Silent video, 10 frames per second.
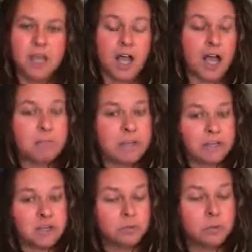I
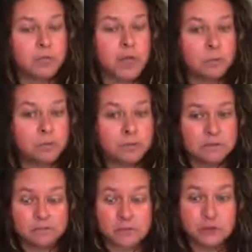bet you it would help,
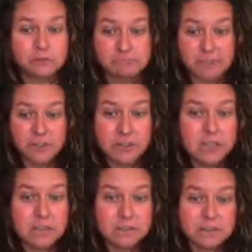you know, feed your
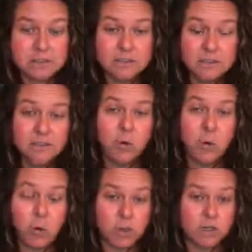kids
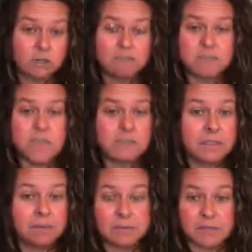or take
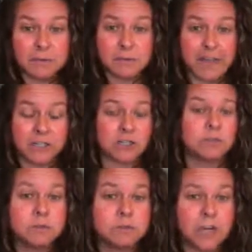them, it's back to
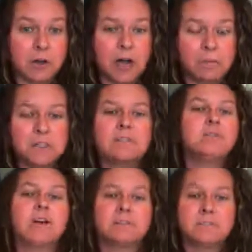school now. How many of
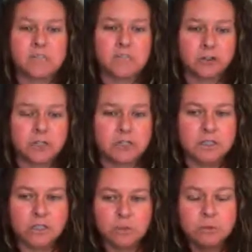you have to take your
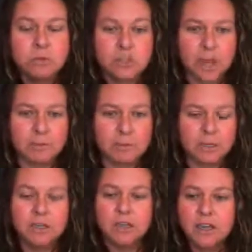kids school shopping?
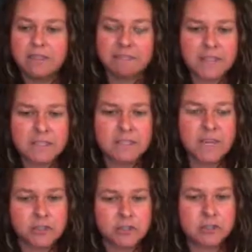That's an
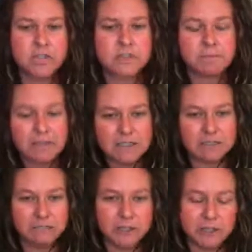extra expense
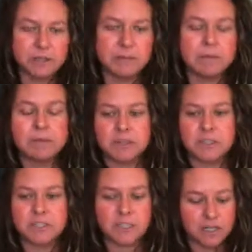every year that people are
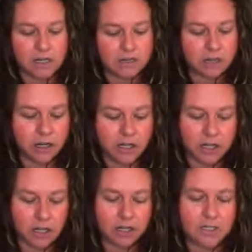sticking on their credit
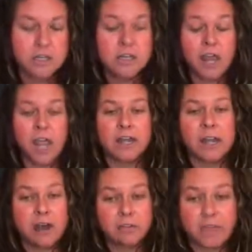cards, and
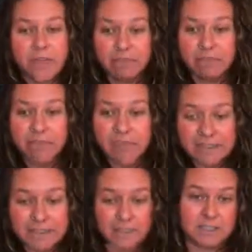now they have that
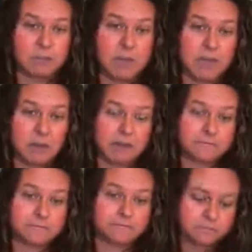debt to pay
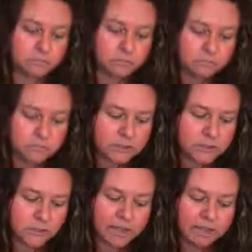off.
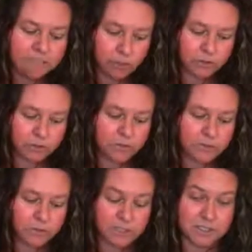So my fourth
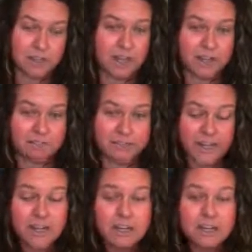reason was to pay off debt.